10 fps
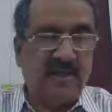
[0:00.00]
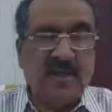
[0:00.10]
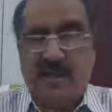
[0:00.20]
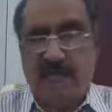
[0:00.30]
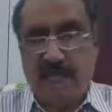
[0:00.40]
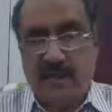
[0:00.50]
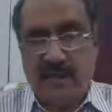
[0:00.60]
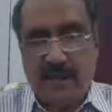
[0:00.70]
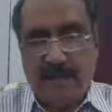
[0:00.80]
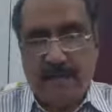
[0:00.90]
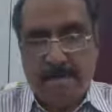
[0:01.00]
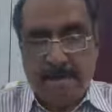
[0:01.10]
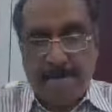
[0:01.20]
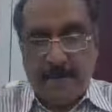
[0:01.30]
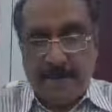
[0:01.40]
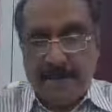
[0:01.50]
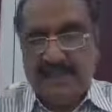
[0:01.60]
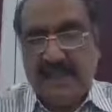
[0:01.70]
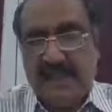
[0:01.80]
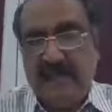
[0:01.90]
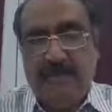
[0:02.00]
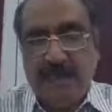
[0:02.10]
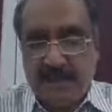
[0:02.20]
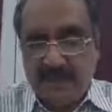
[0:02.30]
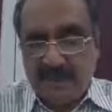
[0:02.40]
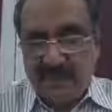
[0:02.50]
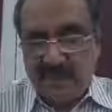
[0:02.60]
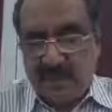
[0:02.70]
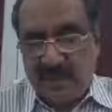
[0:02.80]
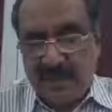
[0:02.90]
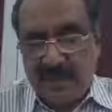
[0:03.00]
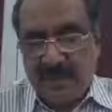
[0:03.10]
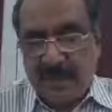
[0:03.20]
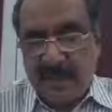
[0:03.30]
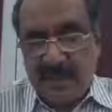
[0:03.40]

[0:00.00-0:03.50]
Reserve Bank of India. And the second point of that circular,